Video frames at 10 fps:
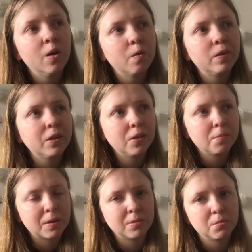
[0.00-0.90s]
One of the
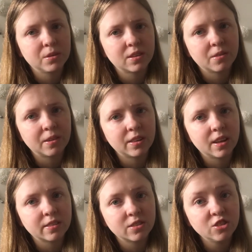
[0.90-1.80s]
best books I read
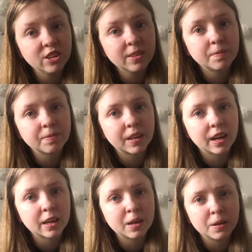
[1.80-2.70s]
last year,
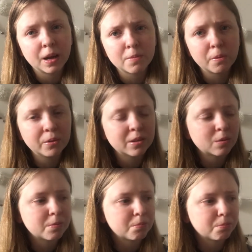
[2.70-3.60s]
and I, I bought this
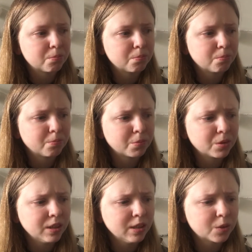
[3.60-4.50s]
one
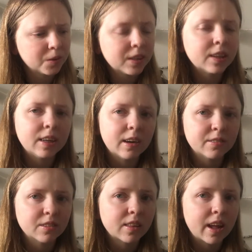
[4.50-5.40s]
pretty quickly
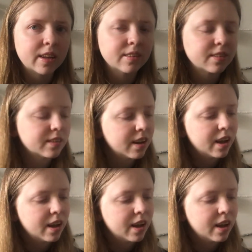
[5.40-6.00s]
after that.